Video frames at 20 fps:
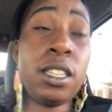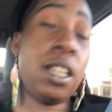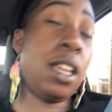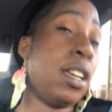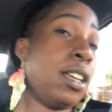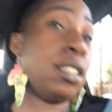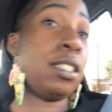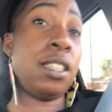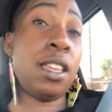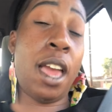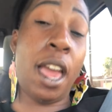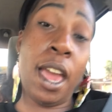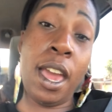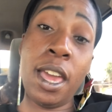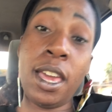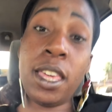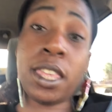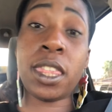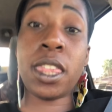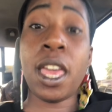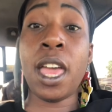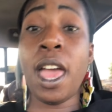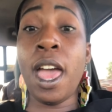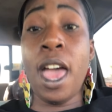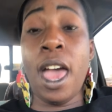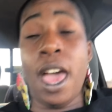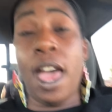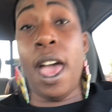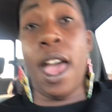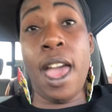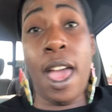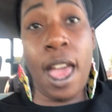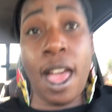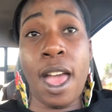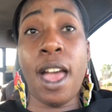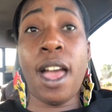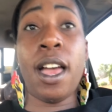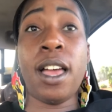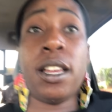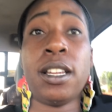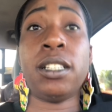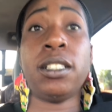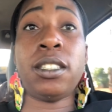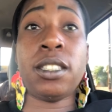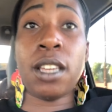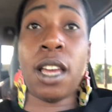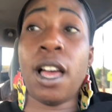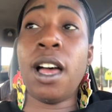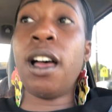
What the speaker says: Today is the 8th, and